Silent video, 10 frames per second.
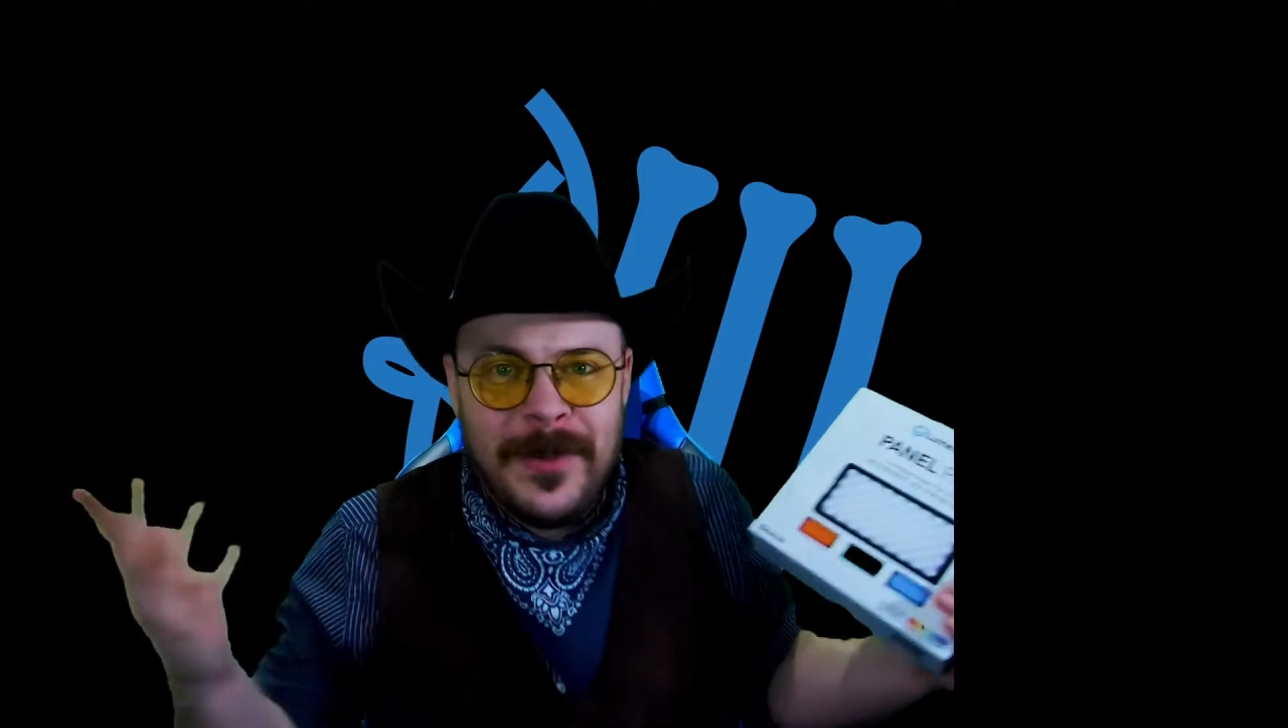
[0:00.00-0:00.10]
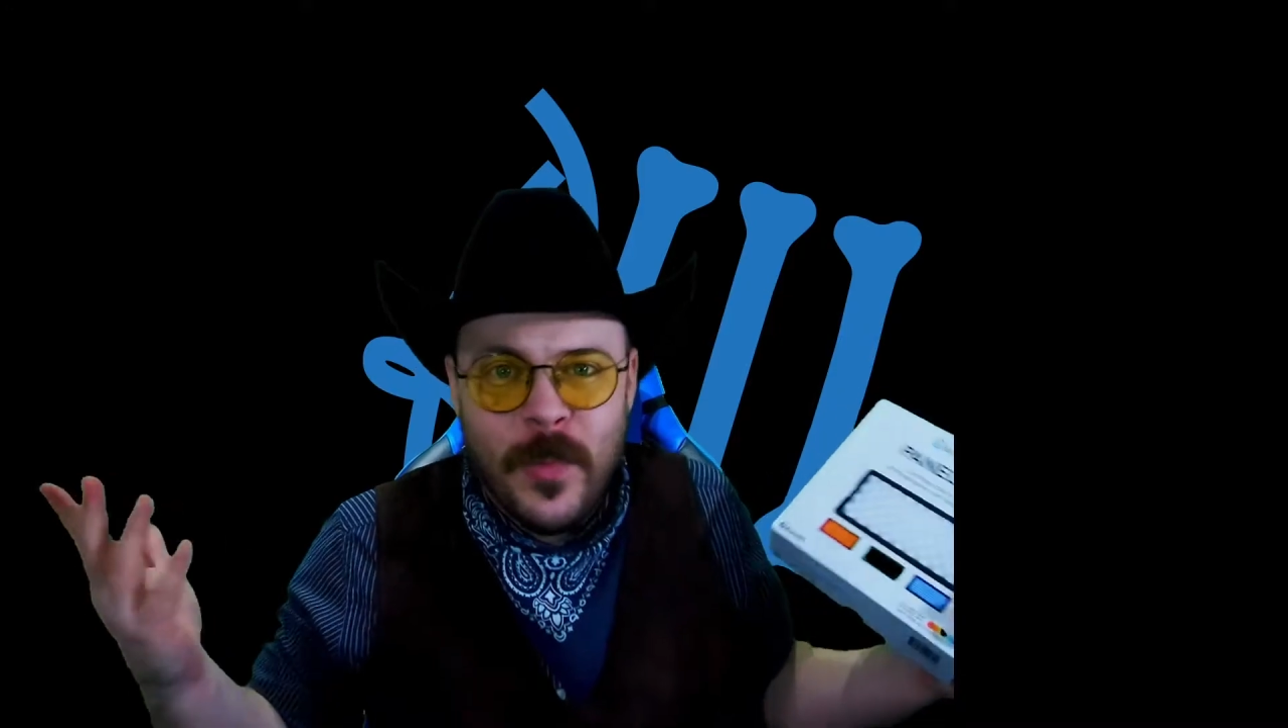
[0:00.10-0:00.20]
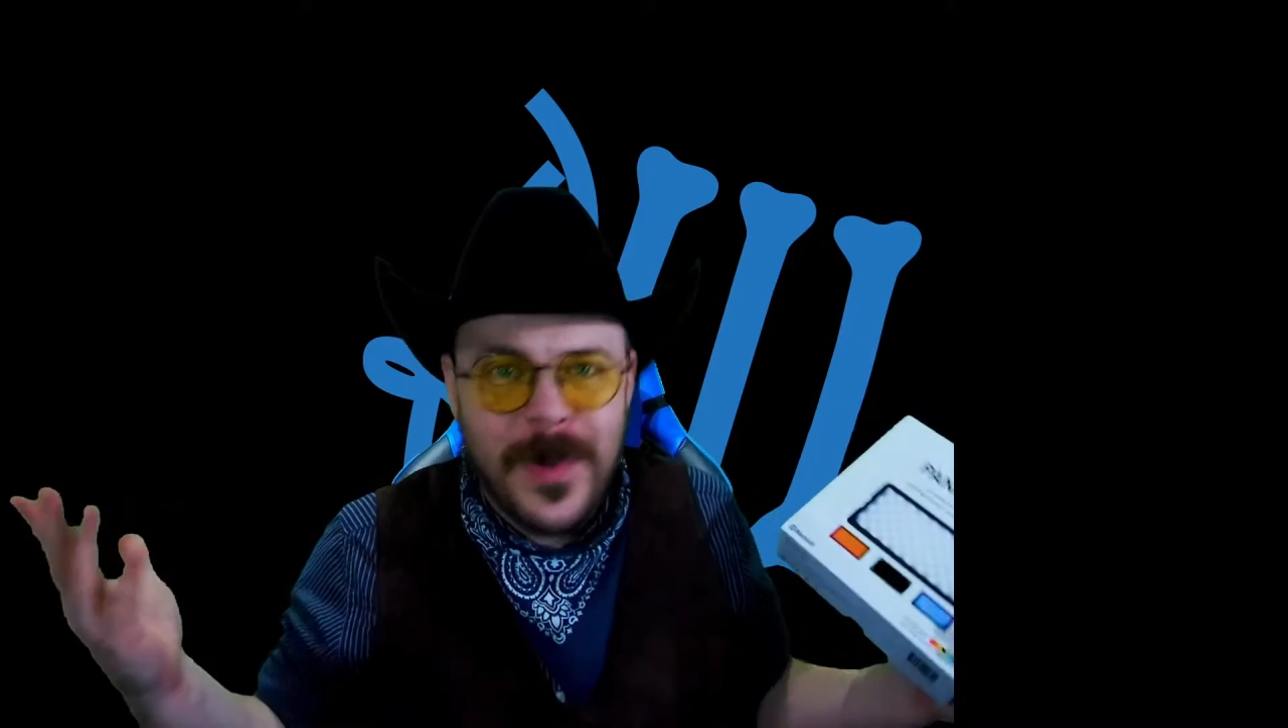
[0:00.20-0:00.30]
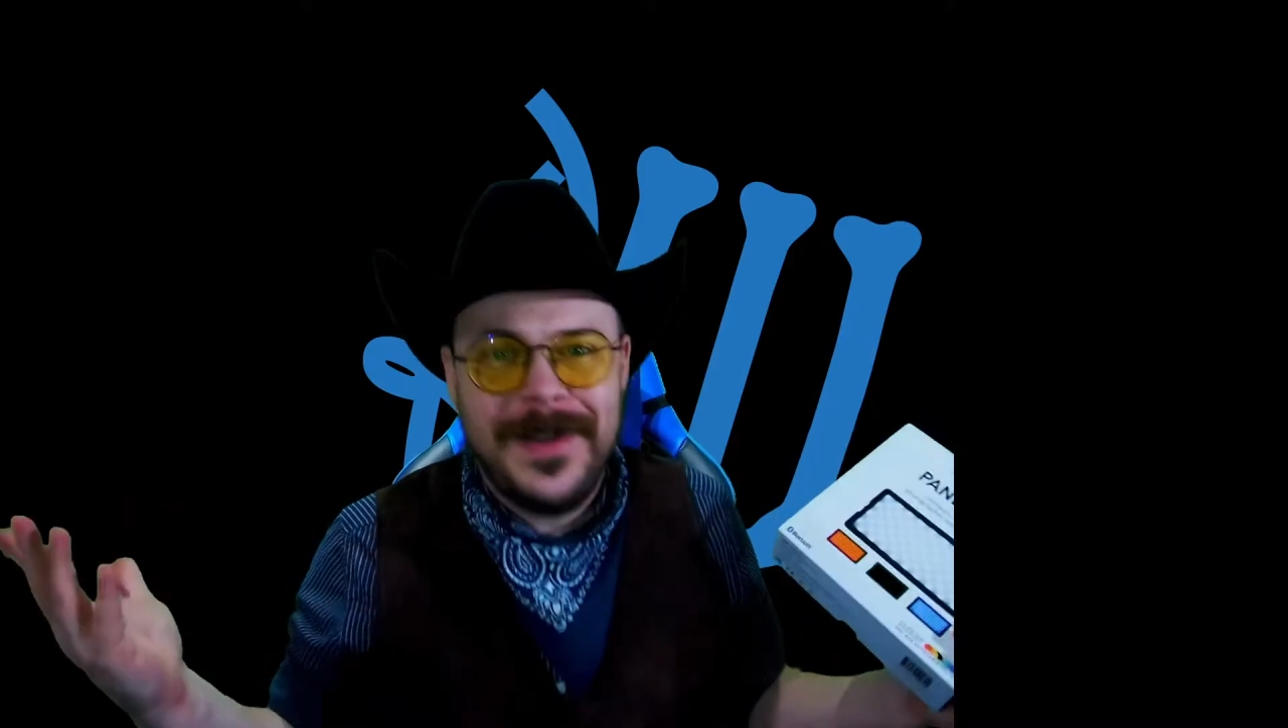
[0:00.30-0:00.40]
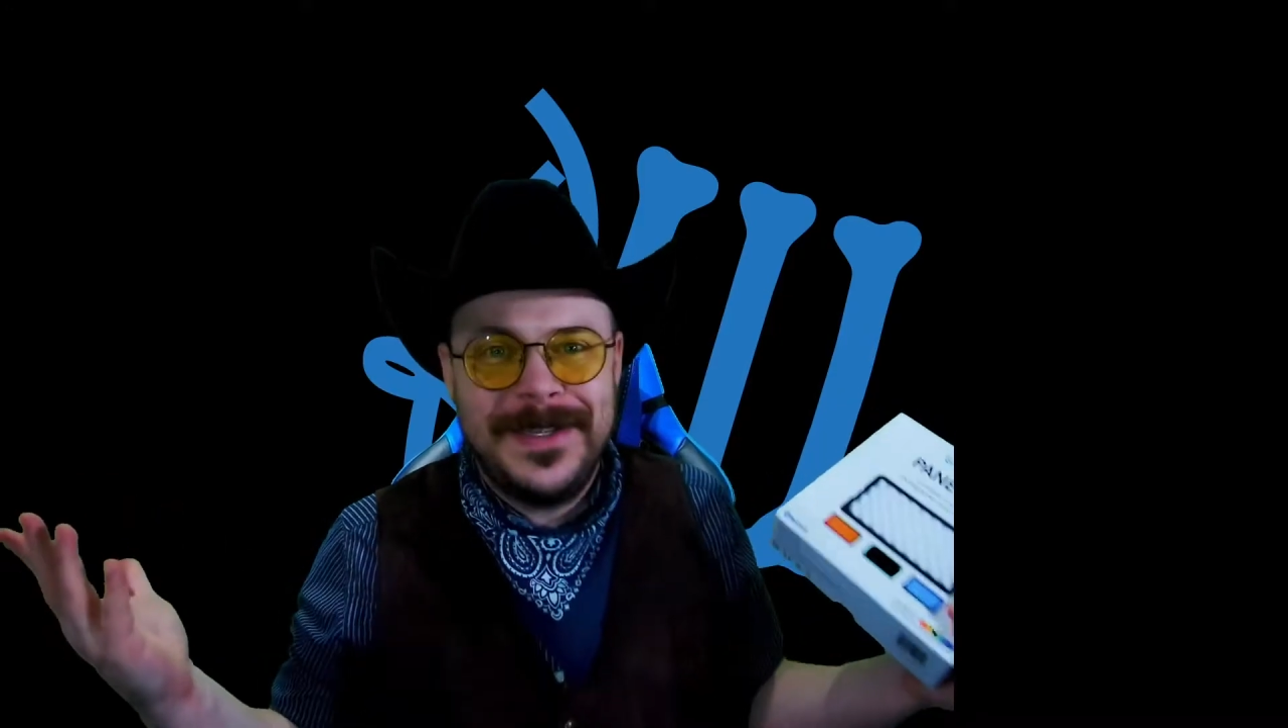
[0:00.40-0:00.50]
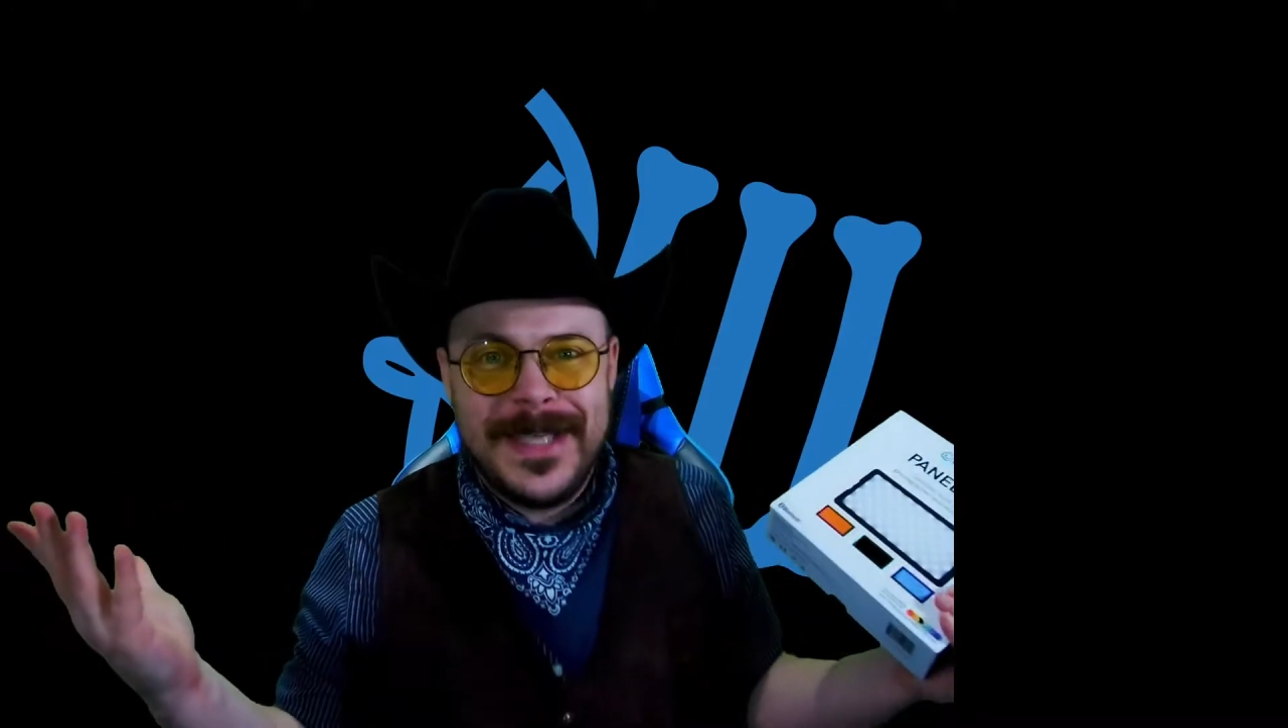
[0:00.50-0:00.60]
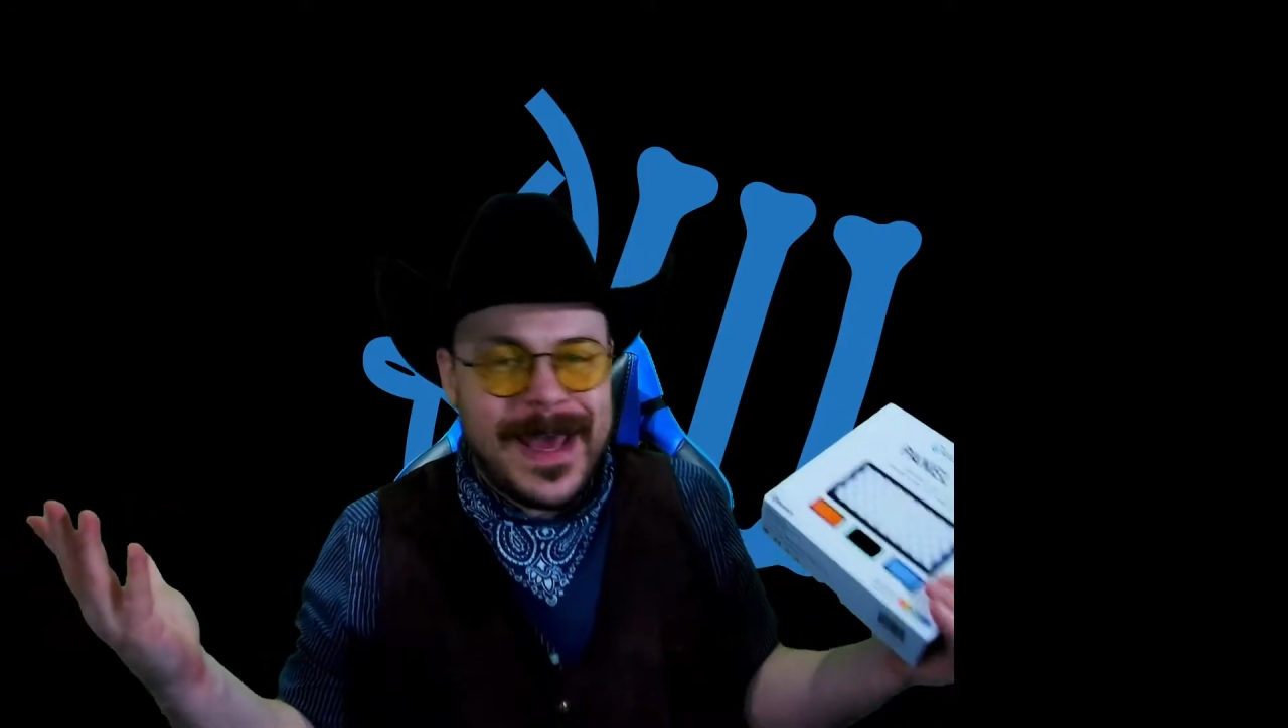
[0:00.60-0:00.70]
What is that?